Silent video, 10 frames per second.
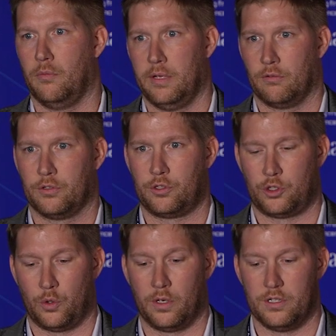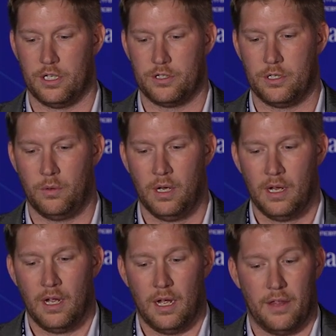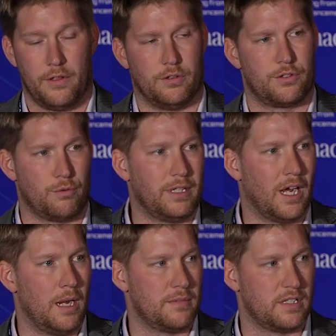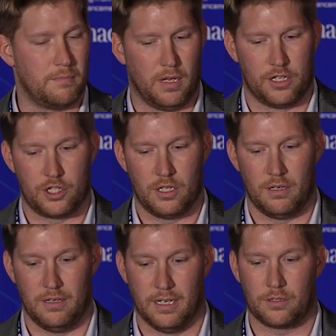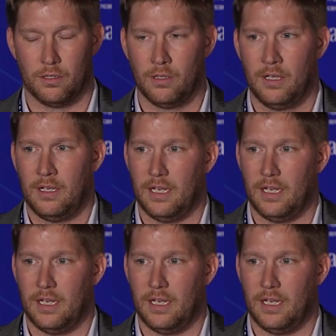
mineral shortage issue. There is 3 times as much nickel